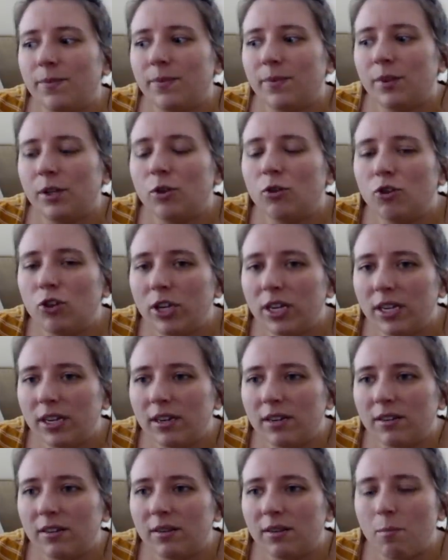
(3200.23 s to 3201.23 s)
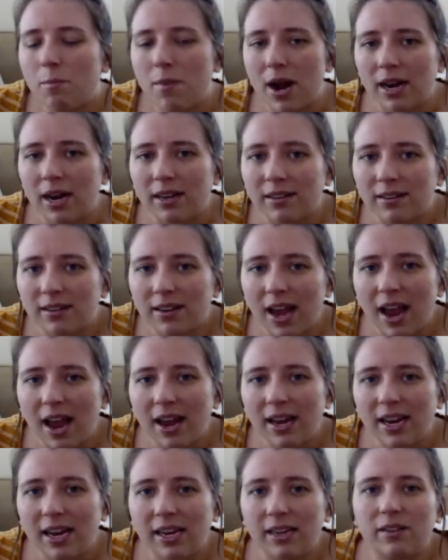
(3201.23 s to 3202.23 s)
Eugenia's
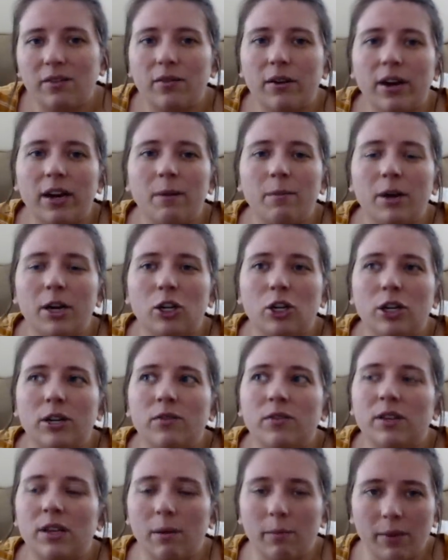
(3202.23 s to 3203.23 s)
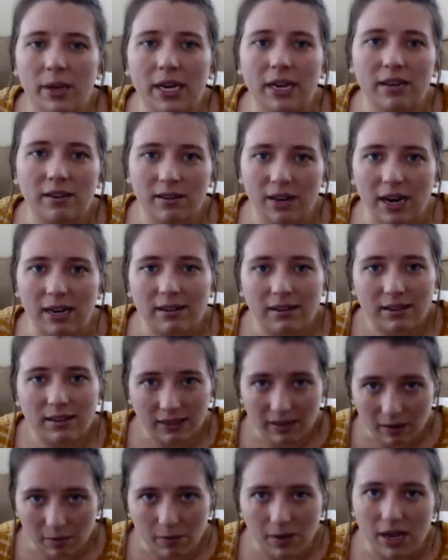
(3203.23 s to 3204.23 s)
mindset is very much, if somebody is nice
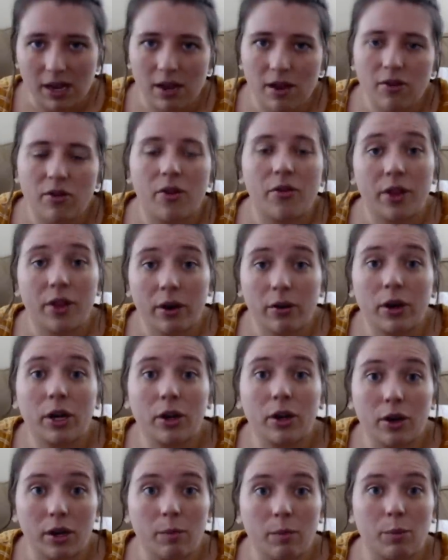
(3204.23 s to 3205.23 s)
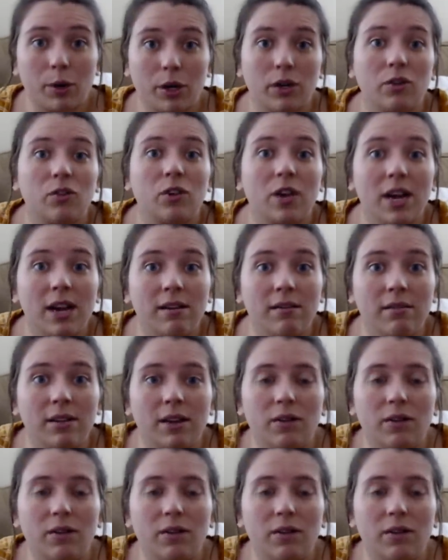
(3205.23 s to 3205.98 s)
to me, then they're a good person.